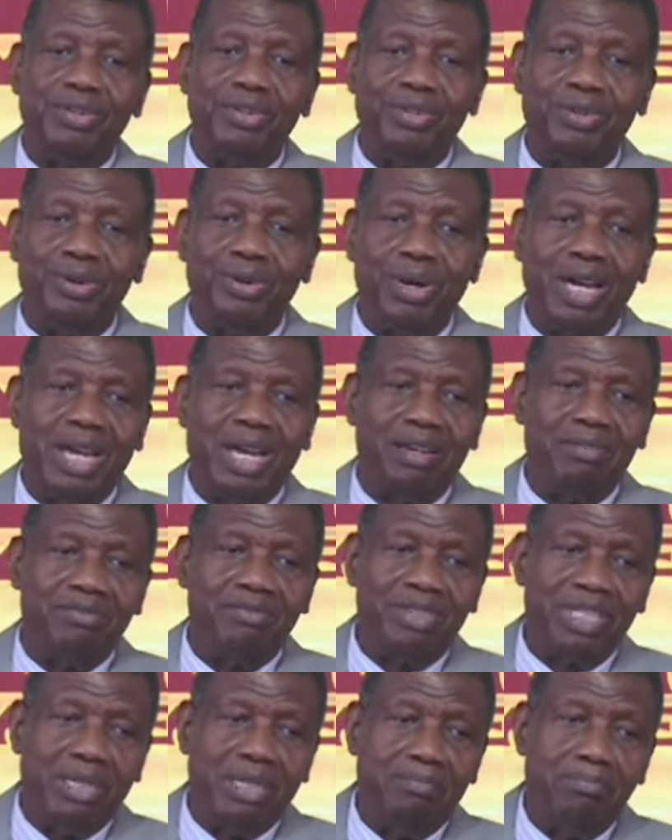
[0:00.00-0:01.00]
You have
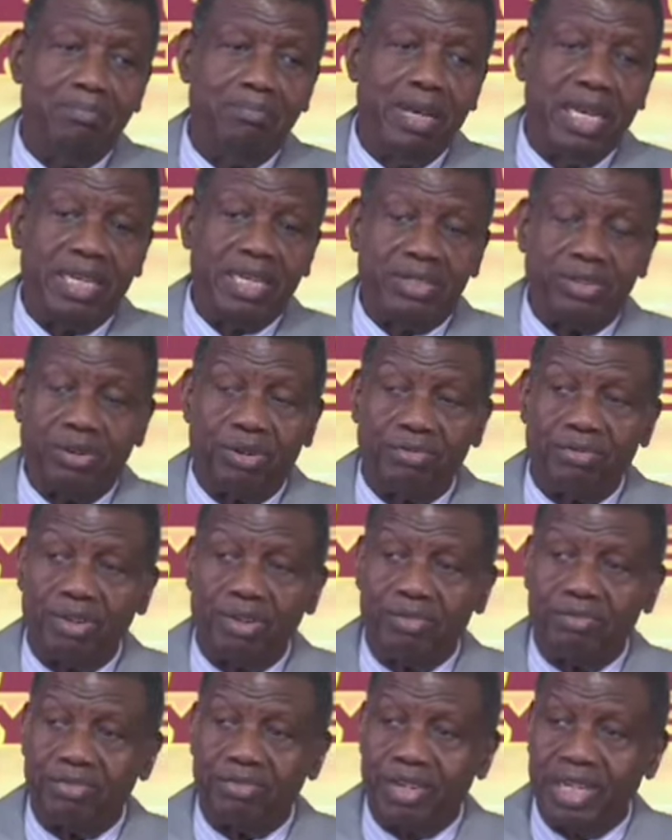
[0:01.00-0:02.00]
the best of
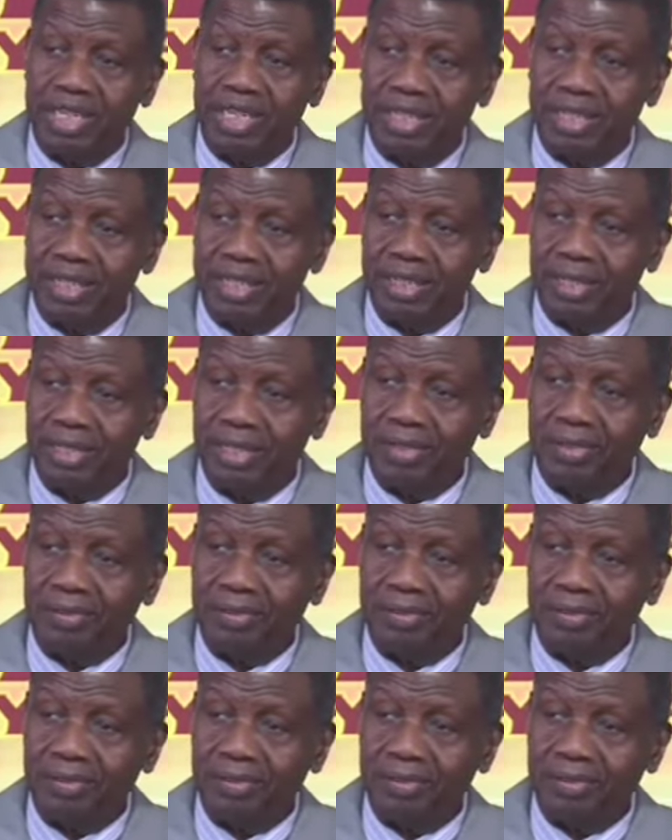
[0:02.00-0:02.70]
all friends.